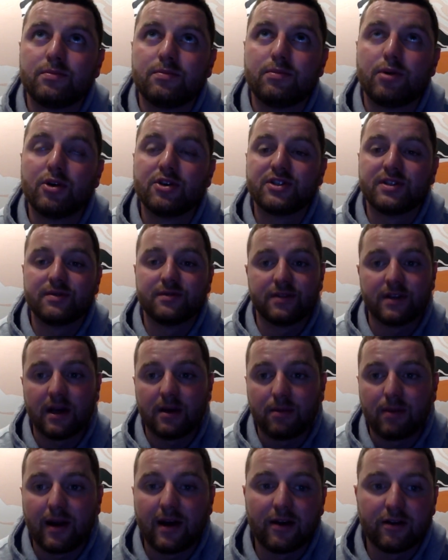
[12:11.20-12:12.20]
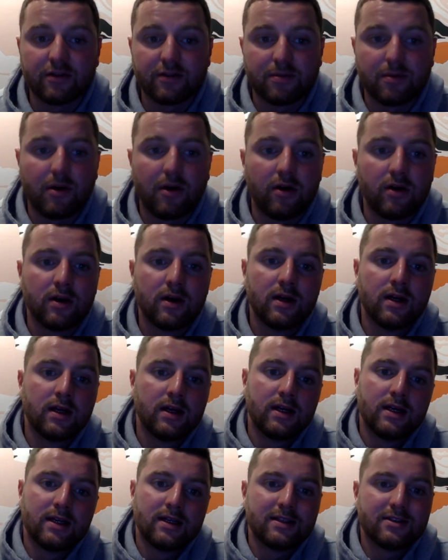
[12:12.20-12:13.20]
pushing for that playoff spot.
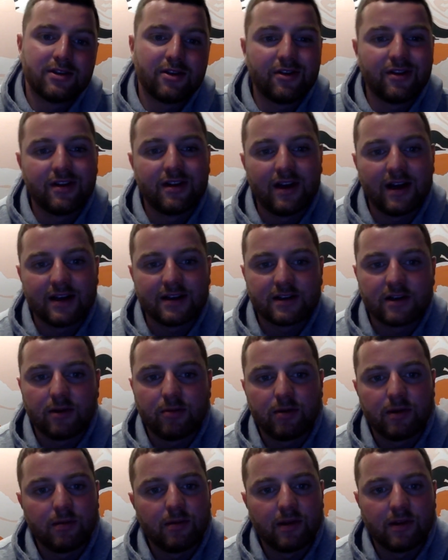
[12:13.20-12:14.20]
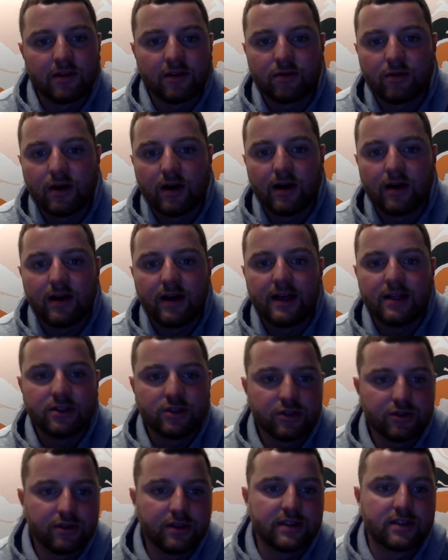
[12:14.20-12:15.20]
It's only the last couple of months where
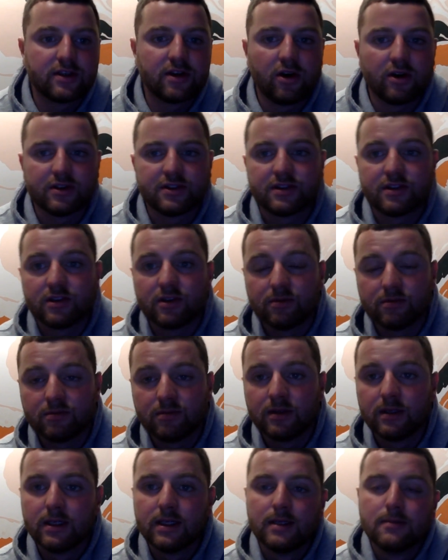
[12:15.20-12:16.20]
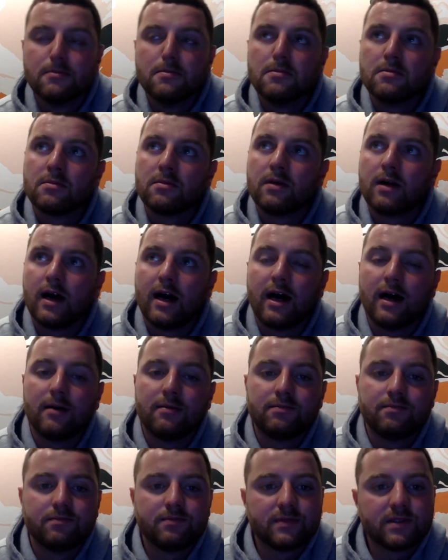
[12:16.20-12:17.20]
injuries cost them
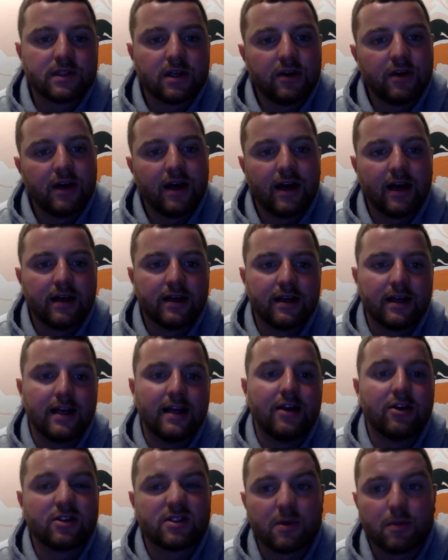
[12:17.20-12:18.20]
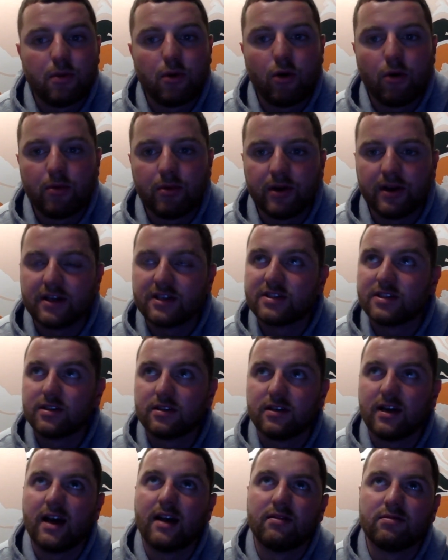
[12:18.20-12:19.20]
um, so yeah, it looks a poor
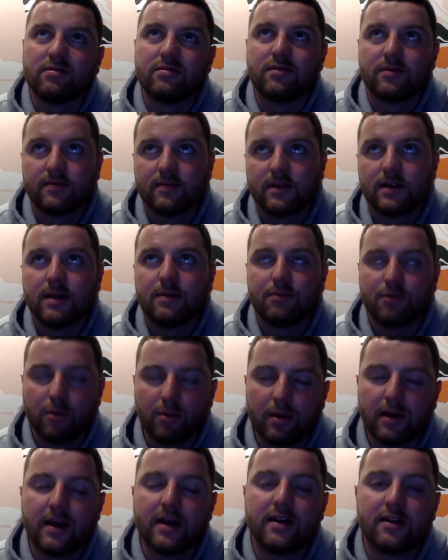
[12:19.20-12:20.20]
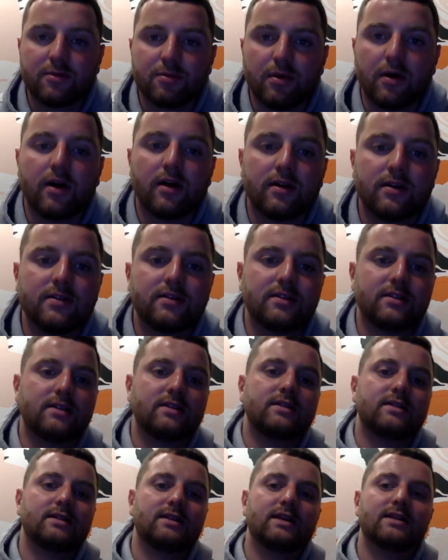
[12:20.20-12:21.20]
prediction, and it probably is, but
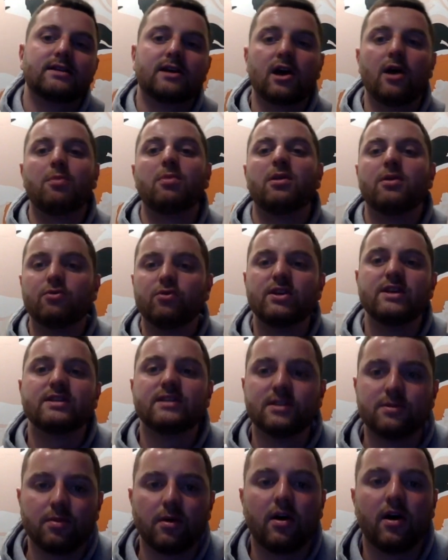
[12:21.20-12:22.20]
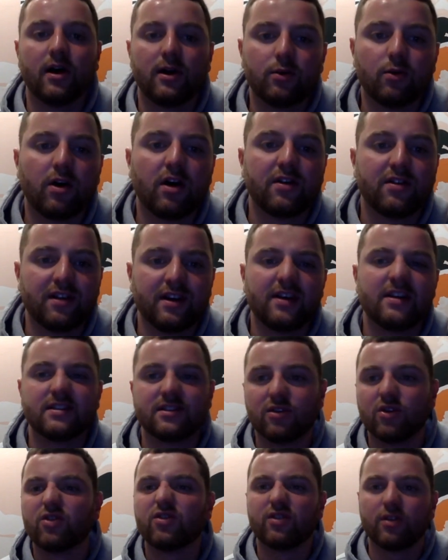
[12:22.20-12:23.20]
there's a couple of reasons behind why I think it's
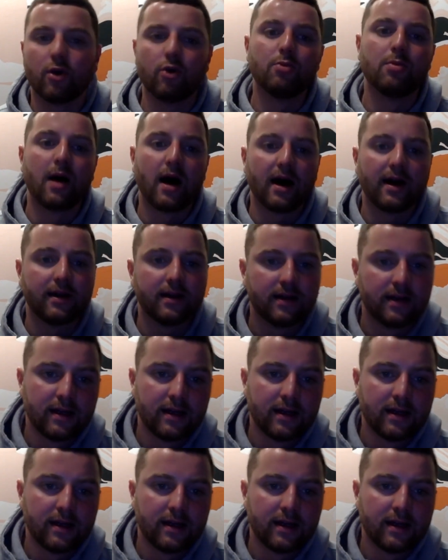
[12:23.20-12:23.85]
not so bad.